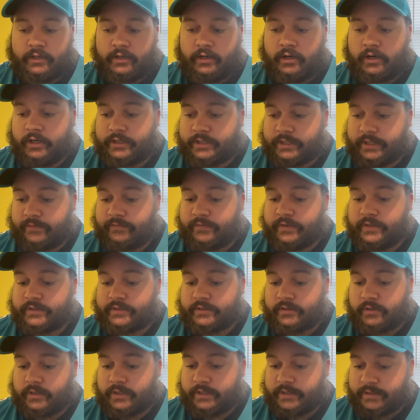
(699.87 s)
Our defense
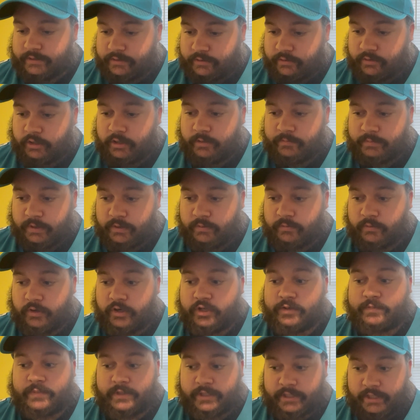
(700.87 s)
is going to be
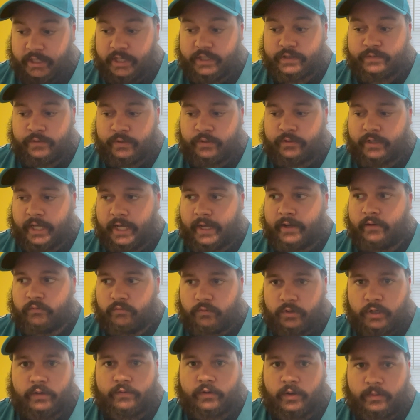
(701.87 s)
worse because we don't have
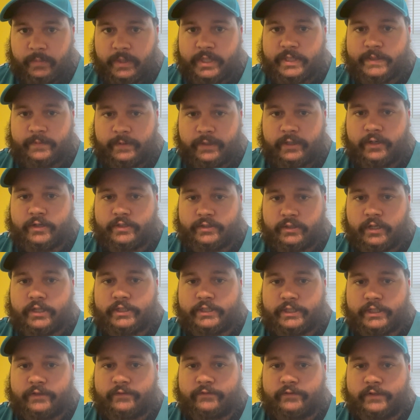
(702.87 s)
one of our best players
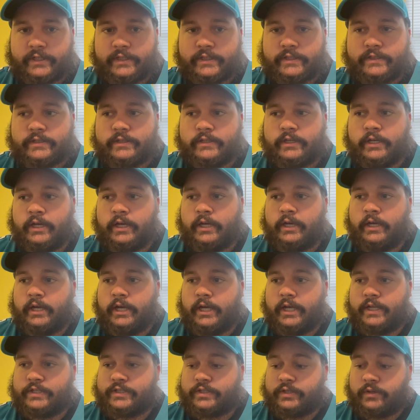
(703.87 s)
on defense.
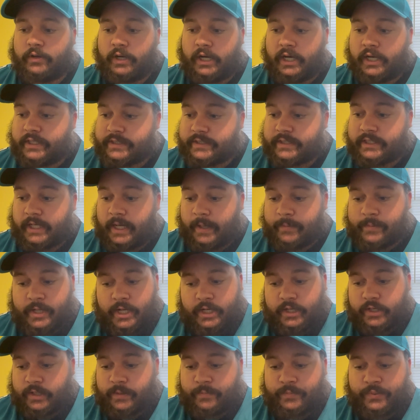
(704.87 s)
And so, honestly, I'm
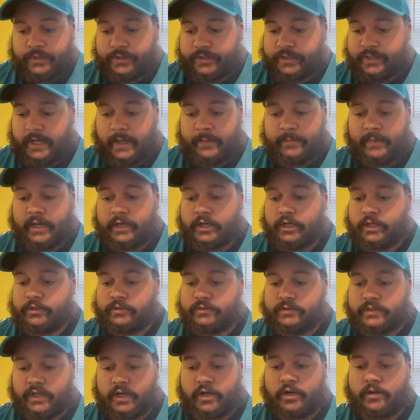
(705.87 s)
not going
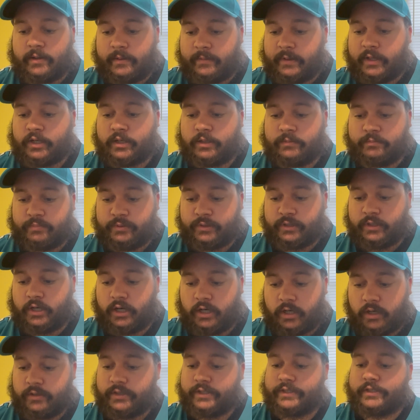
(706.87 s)
to put
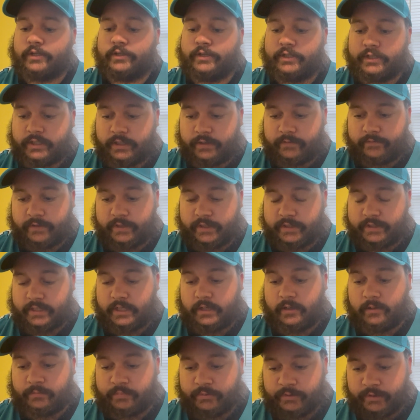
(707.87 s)
all this on the defense.
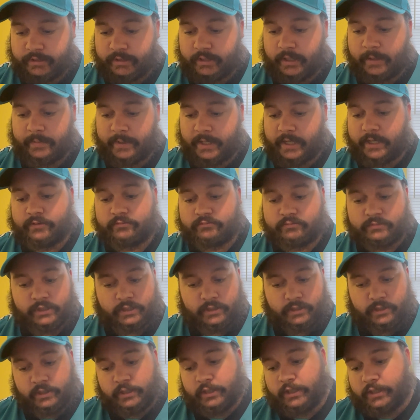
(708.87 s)
I'm put about,
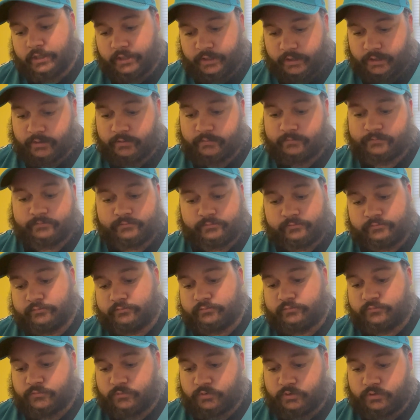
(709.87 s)
you know,
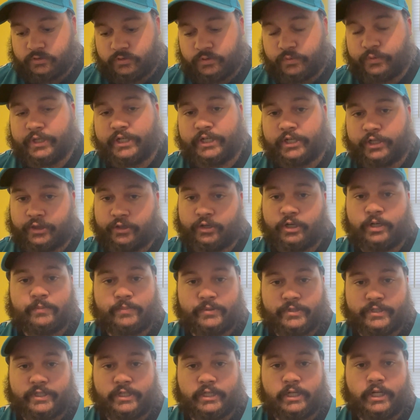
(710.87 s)
20 to
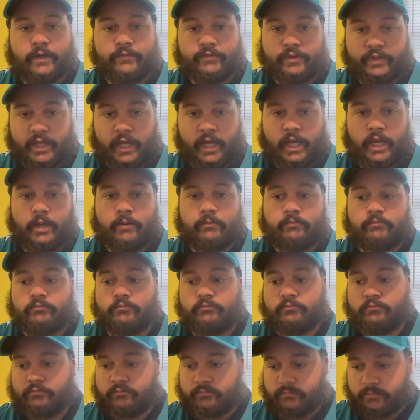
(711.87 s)
30% of the game
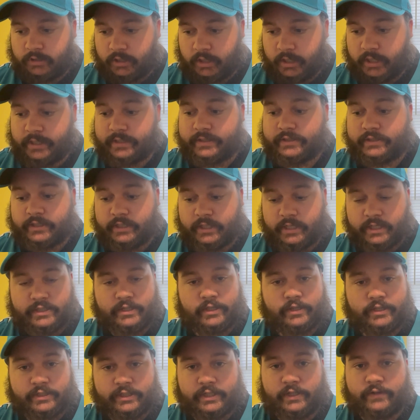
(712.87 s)
loss is
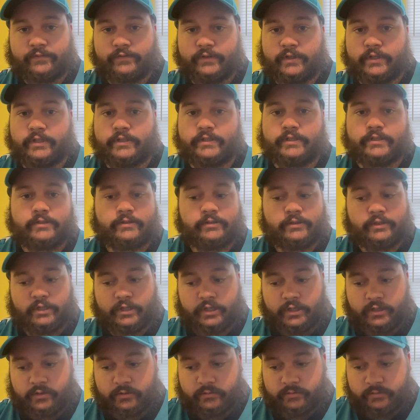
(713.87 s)
on the defense. You
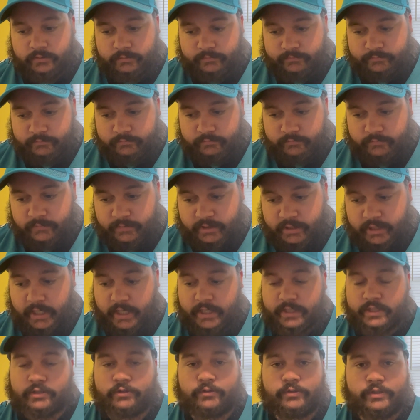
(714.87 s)
know,
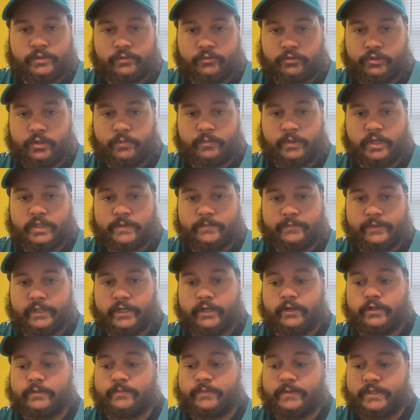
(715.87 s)
yes, losing one of your best
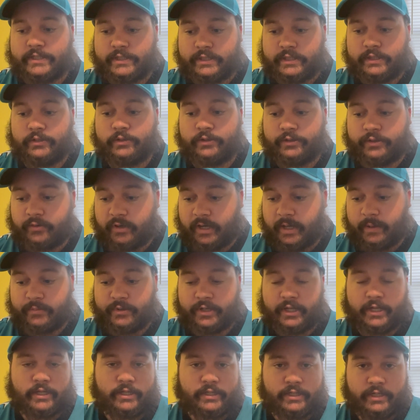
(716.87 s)
players, but still they're
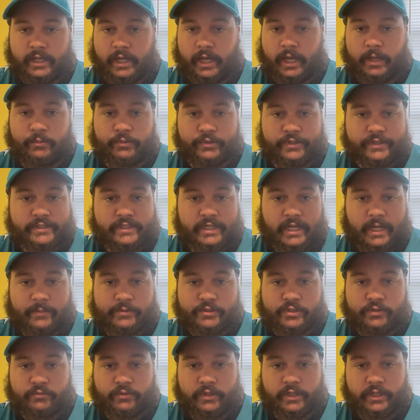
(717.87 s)
able to
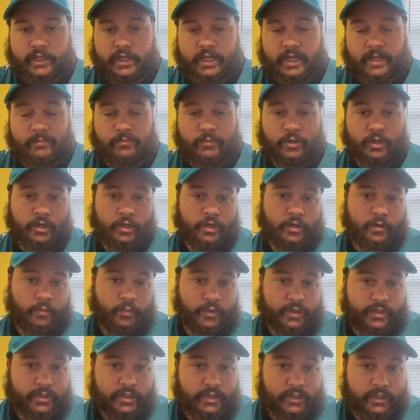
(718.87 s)
establish a run game.
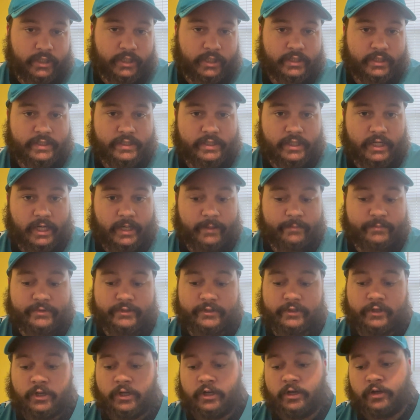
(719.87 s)
We couldn't
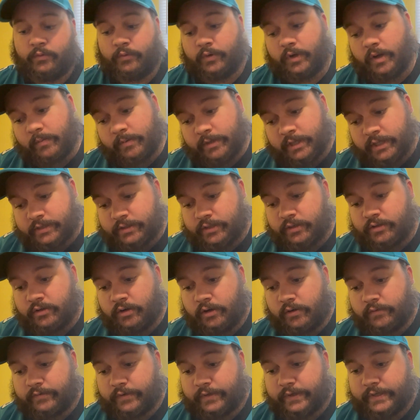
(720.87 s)
stops. We were able to get
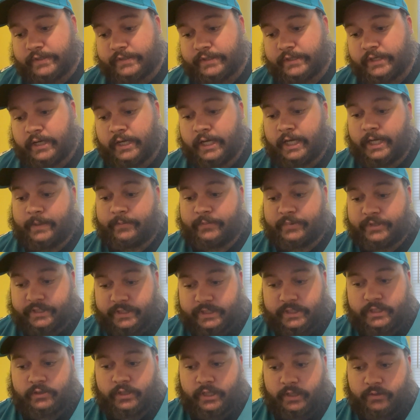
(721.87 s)
turnovers, but it
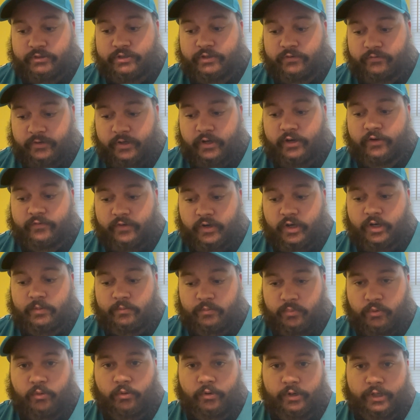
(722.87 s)
still, like, was a very, very
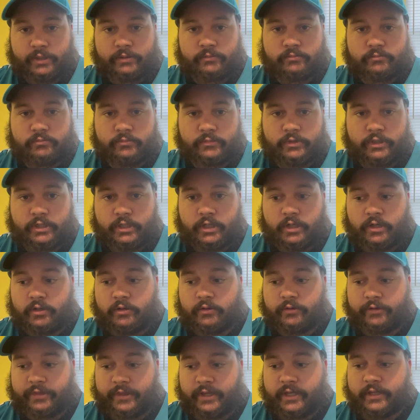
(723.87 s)
important, you
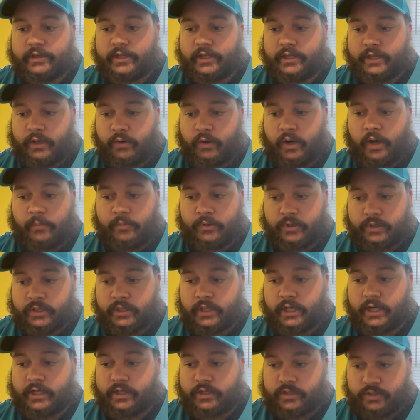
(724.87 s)
know, thing that they were able to
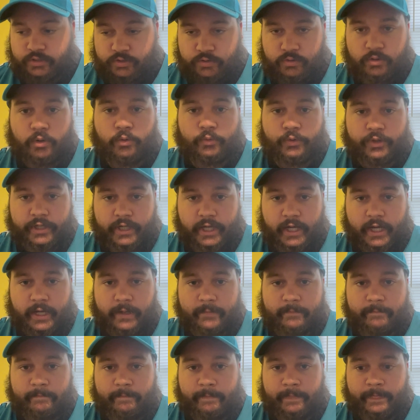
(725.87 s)
kind of control the
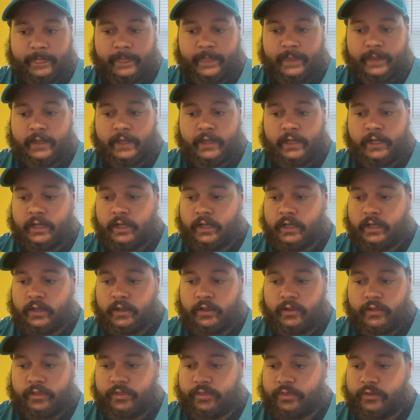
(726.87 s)
game.
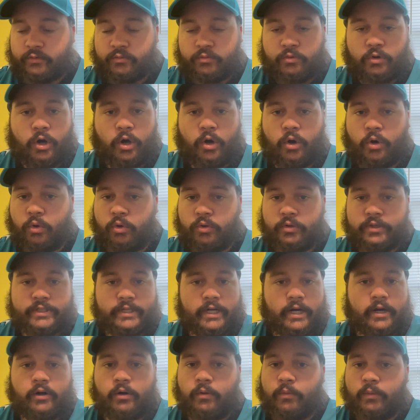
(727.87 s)
The whole
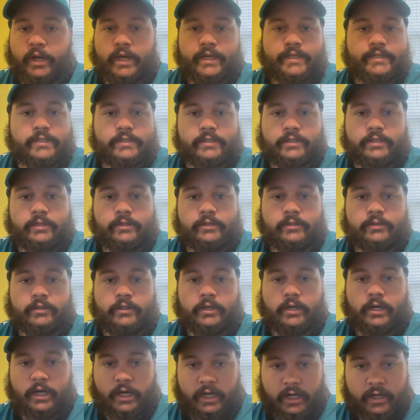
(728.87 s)
entire rest
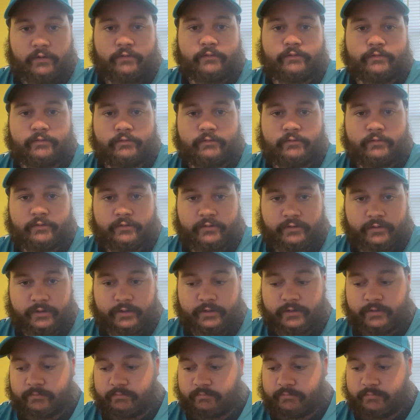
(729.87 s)
of
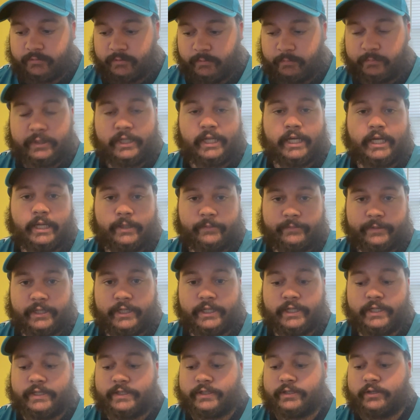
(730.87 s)
the blame
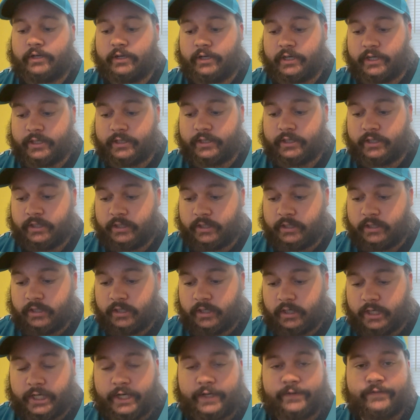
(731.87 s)
is on
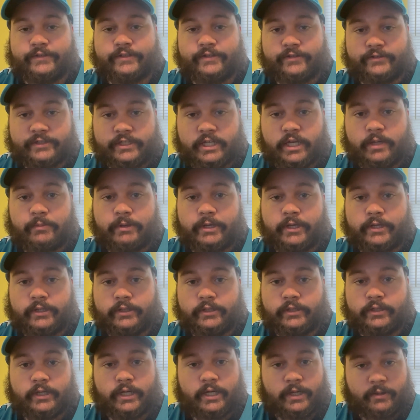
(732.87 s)
offensive scheming
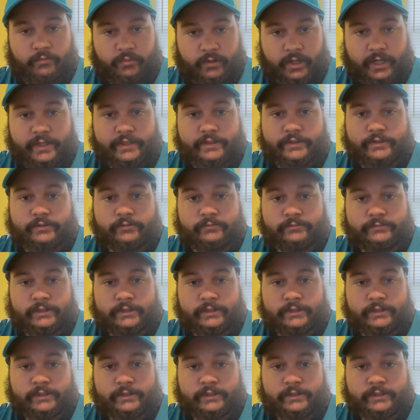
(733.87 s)
and Bryce.